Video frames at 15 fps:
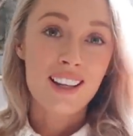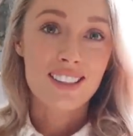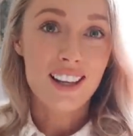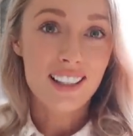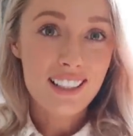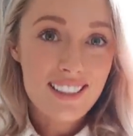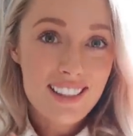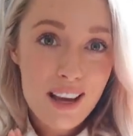
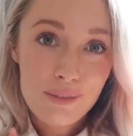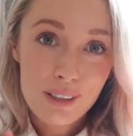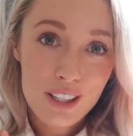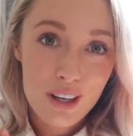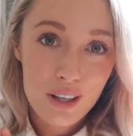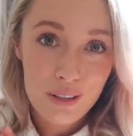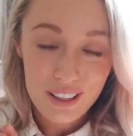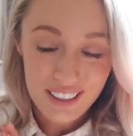Darlings, let me
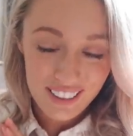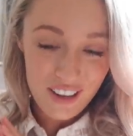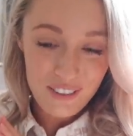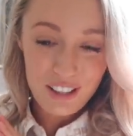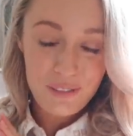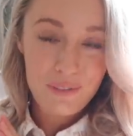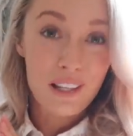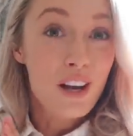know in the
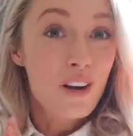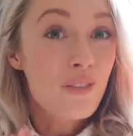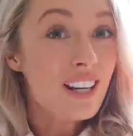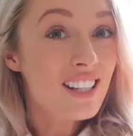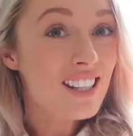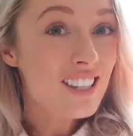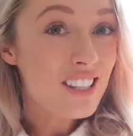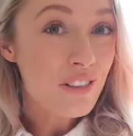comments below
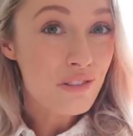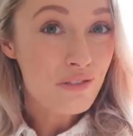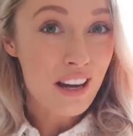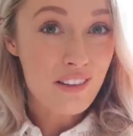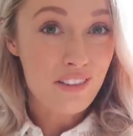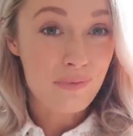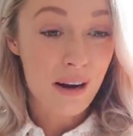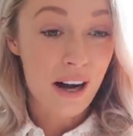which is your
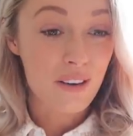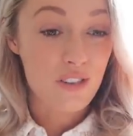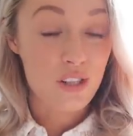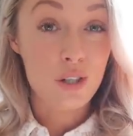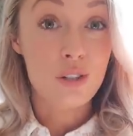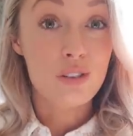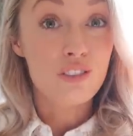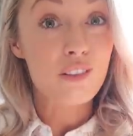favourite pair of
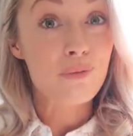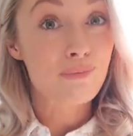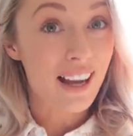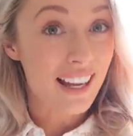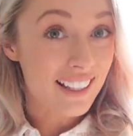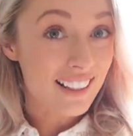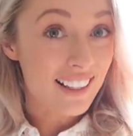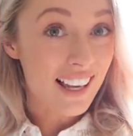shoes from
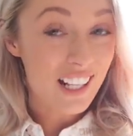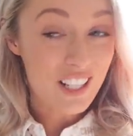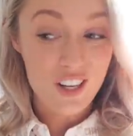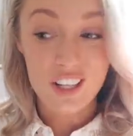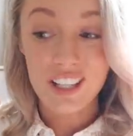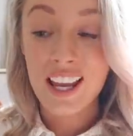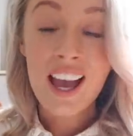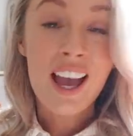my
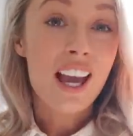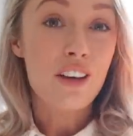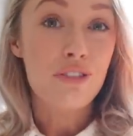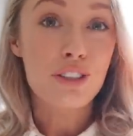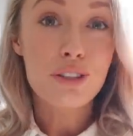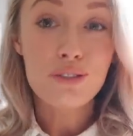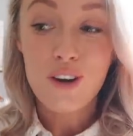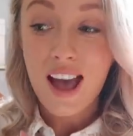collection.
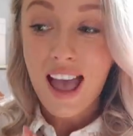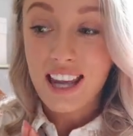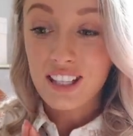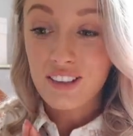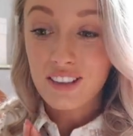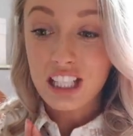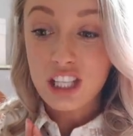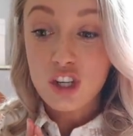If you've got
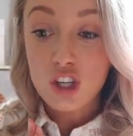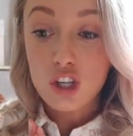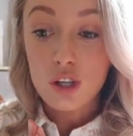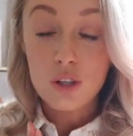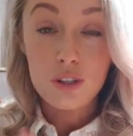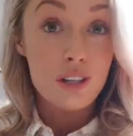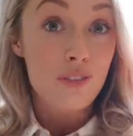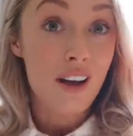any of these
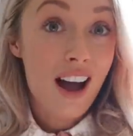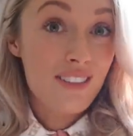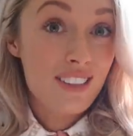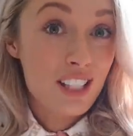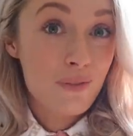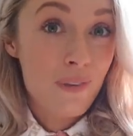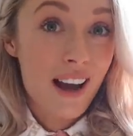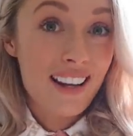shoes, if I've
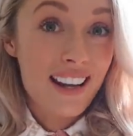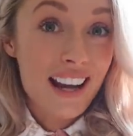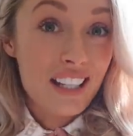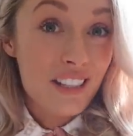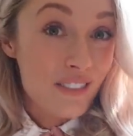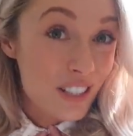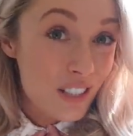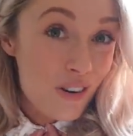inspired
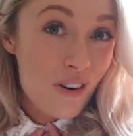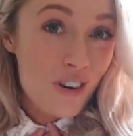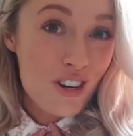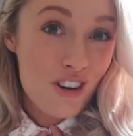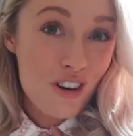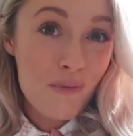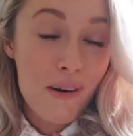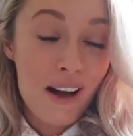any of your
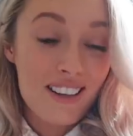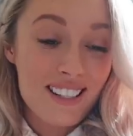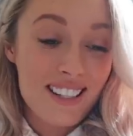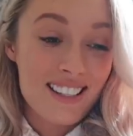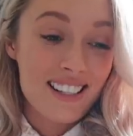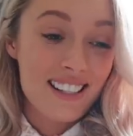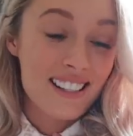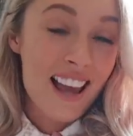shoe
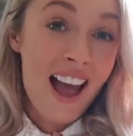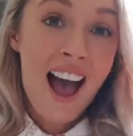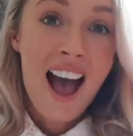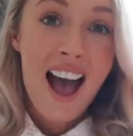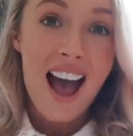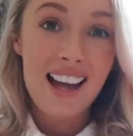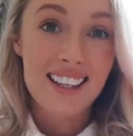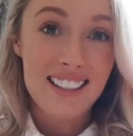purchases,
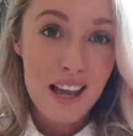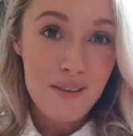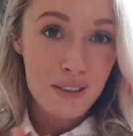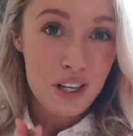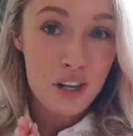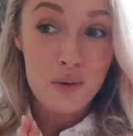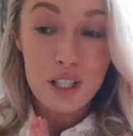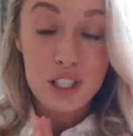and let me
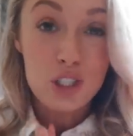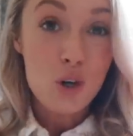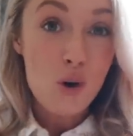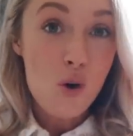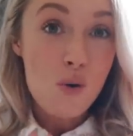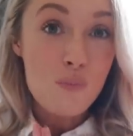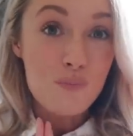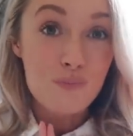know what
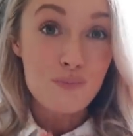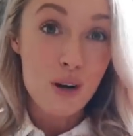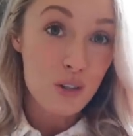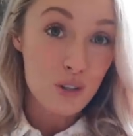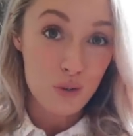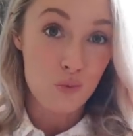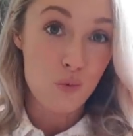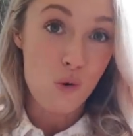your
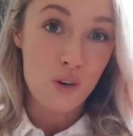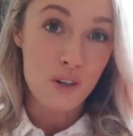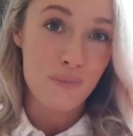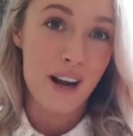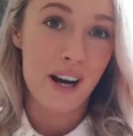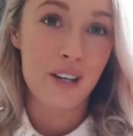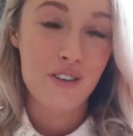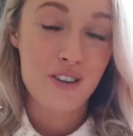most worn
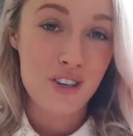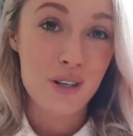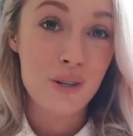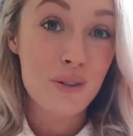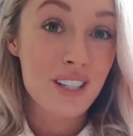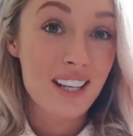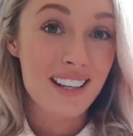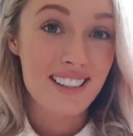pair of
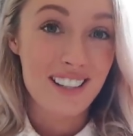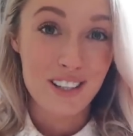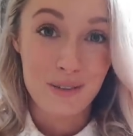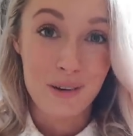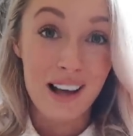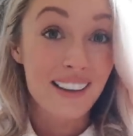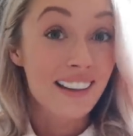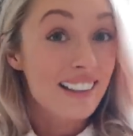shoes is as
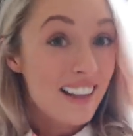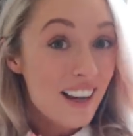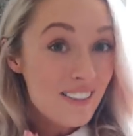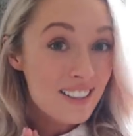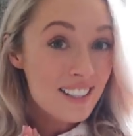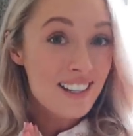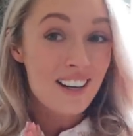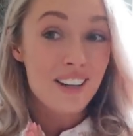well. I'd
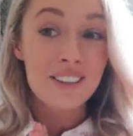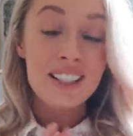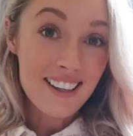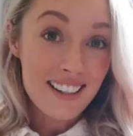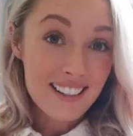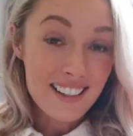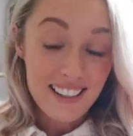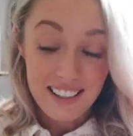love to know.
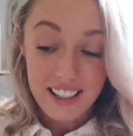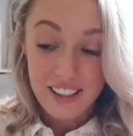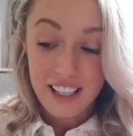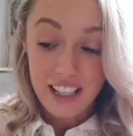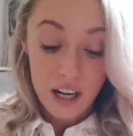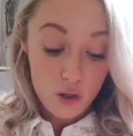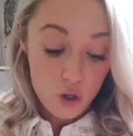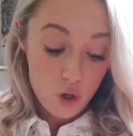Darlings, as I
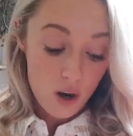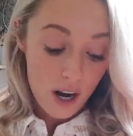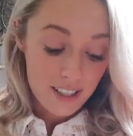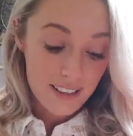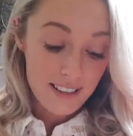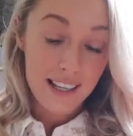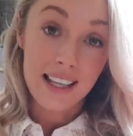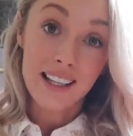said, I'll try
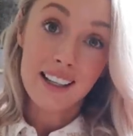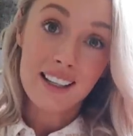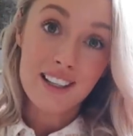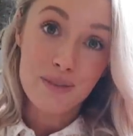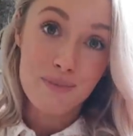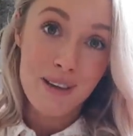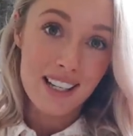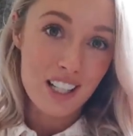to link
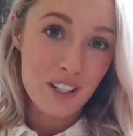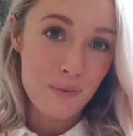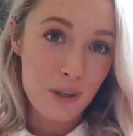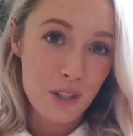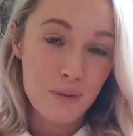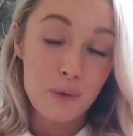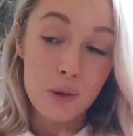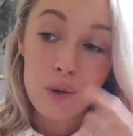as many as
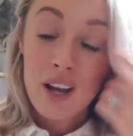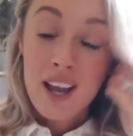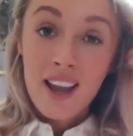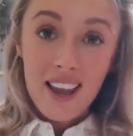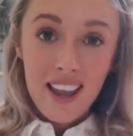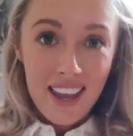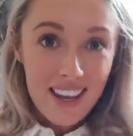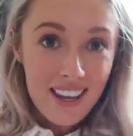possible
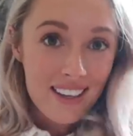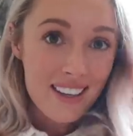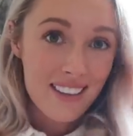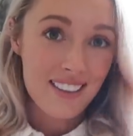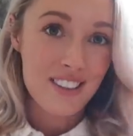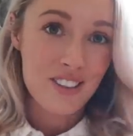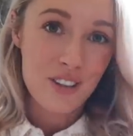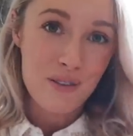in
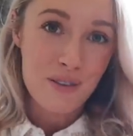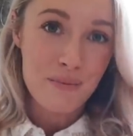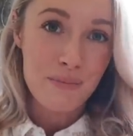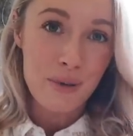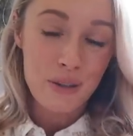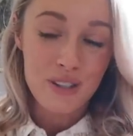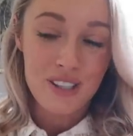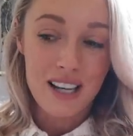the description
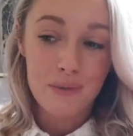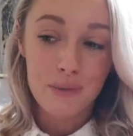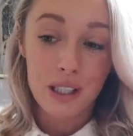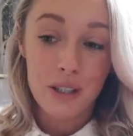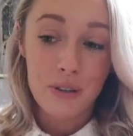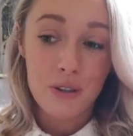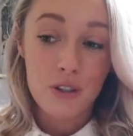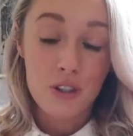box down
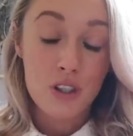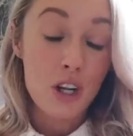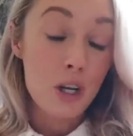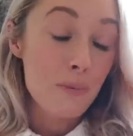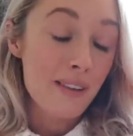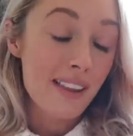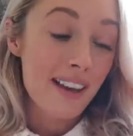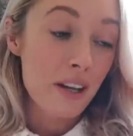below, so just
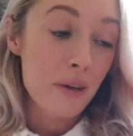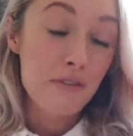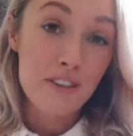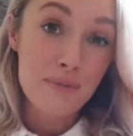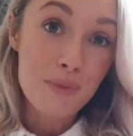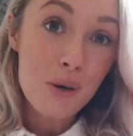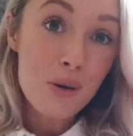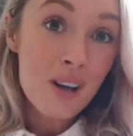open that up
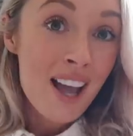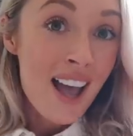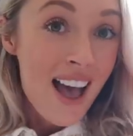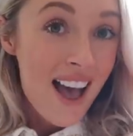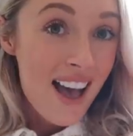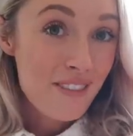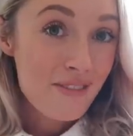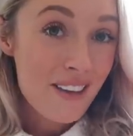for more.
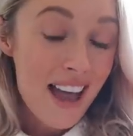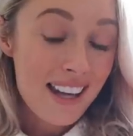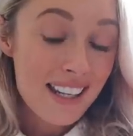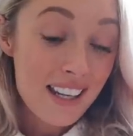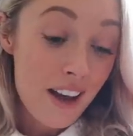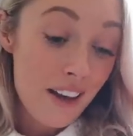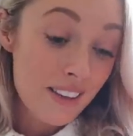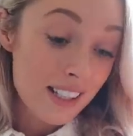And for
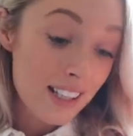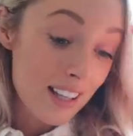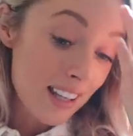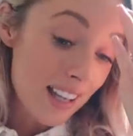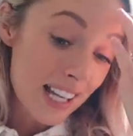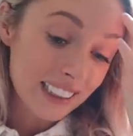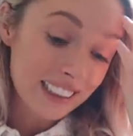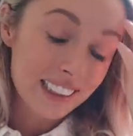any other
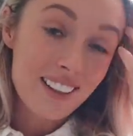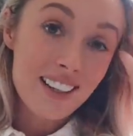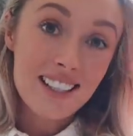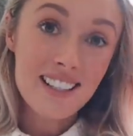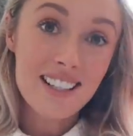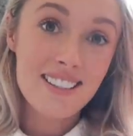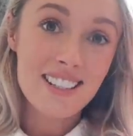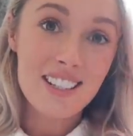collection
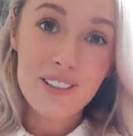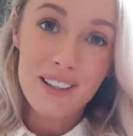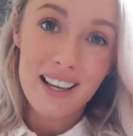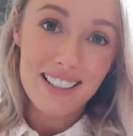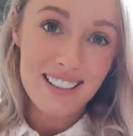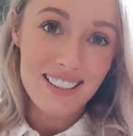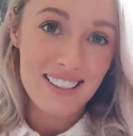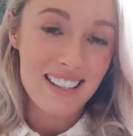ideas that you'd
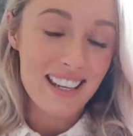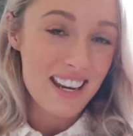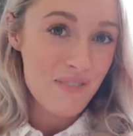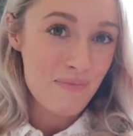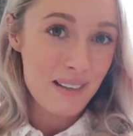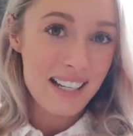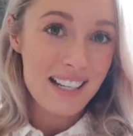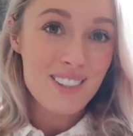like to see,
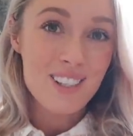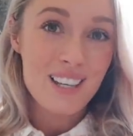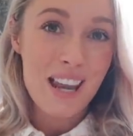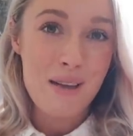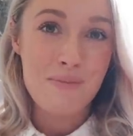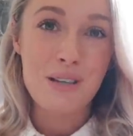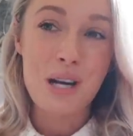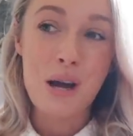please
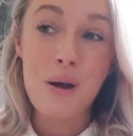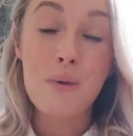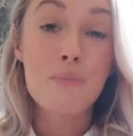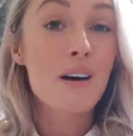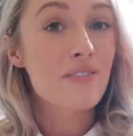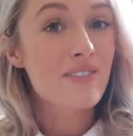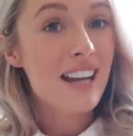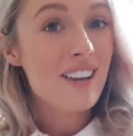let me know.
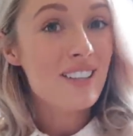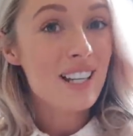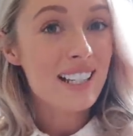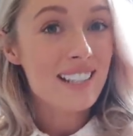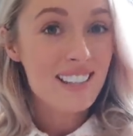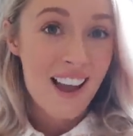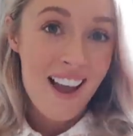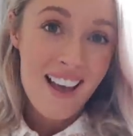But for now,
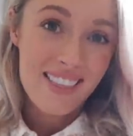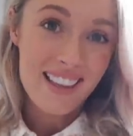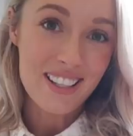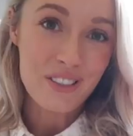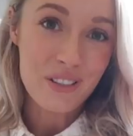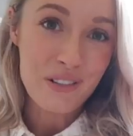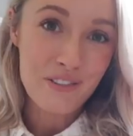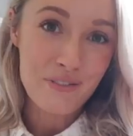darlings,
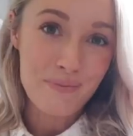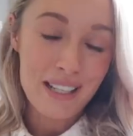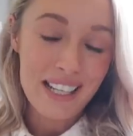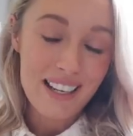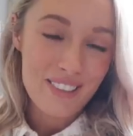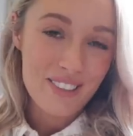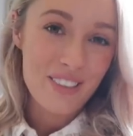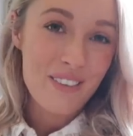that's all from
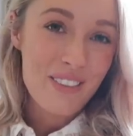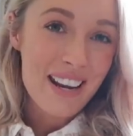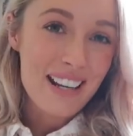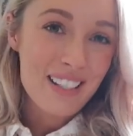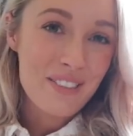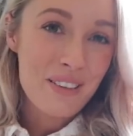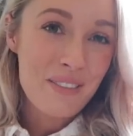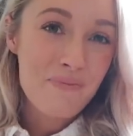me. I'll see you in the
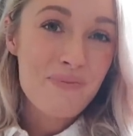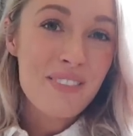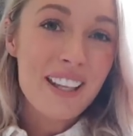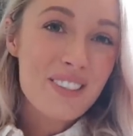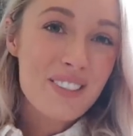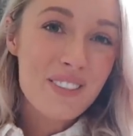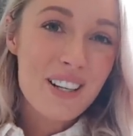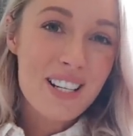next one.
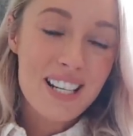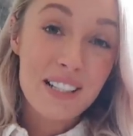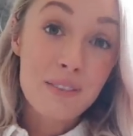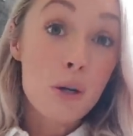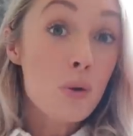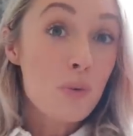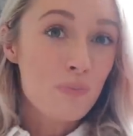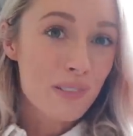Thanks for
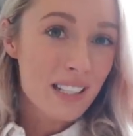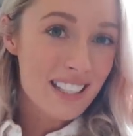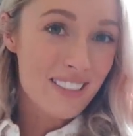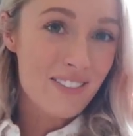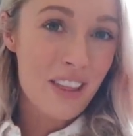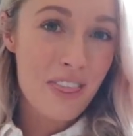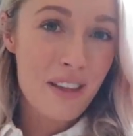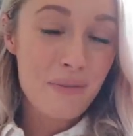watching. Oh, please
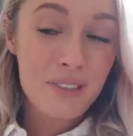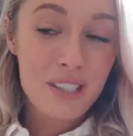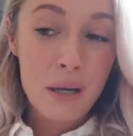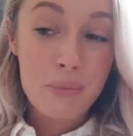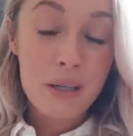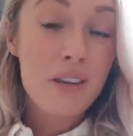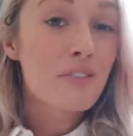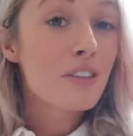give it a thumbs
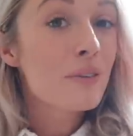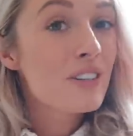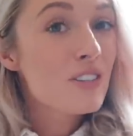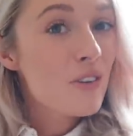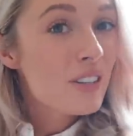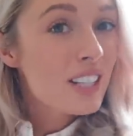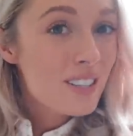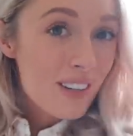up if you
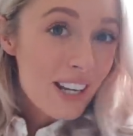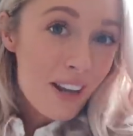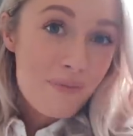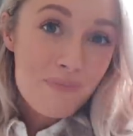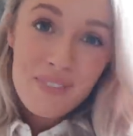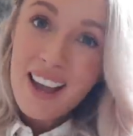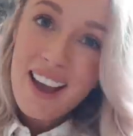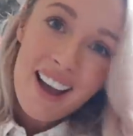enjoyed this video,
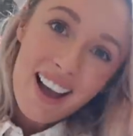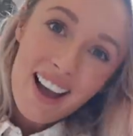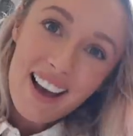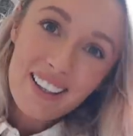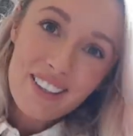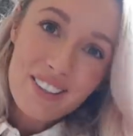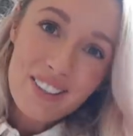and